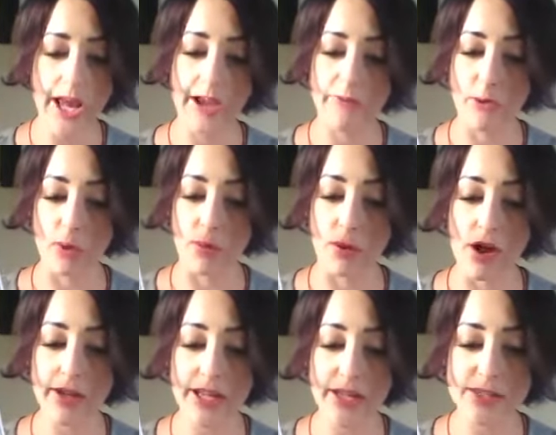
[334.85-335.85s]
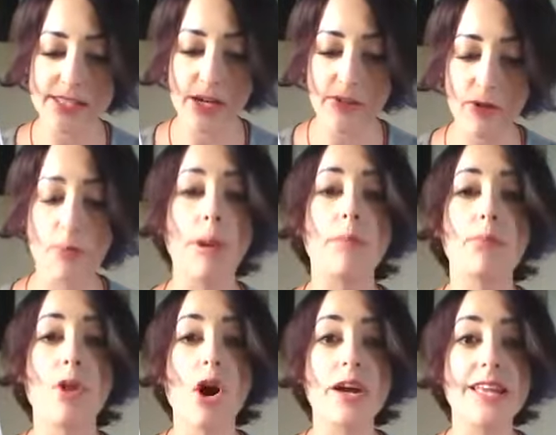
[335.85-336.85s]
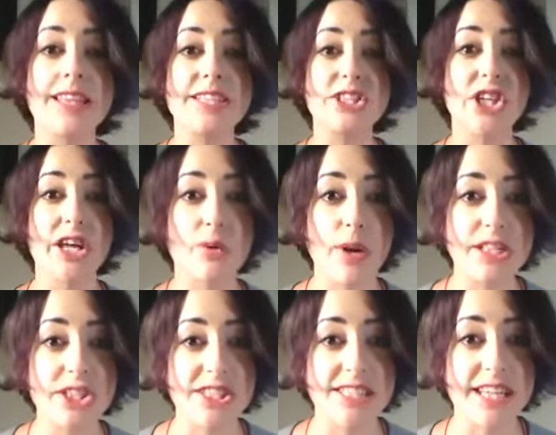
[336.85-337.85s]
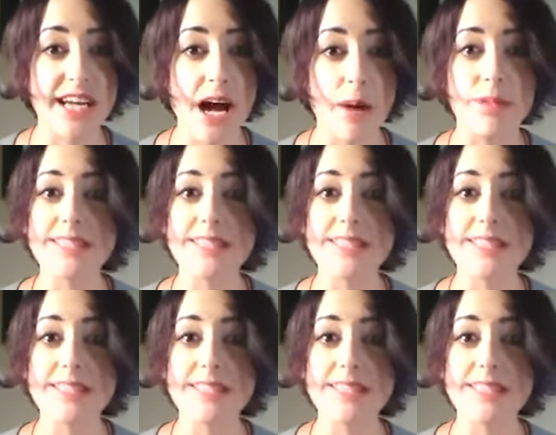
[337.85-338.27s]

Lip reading: If you are blocking yourself, you may be blocking the generations to come.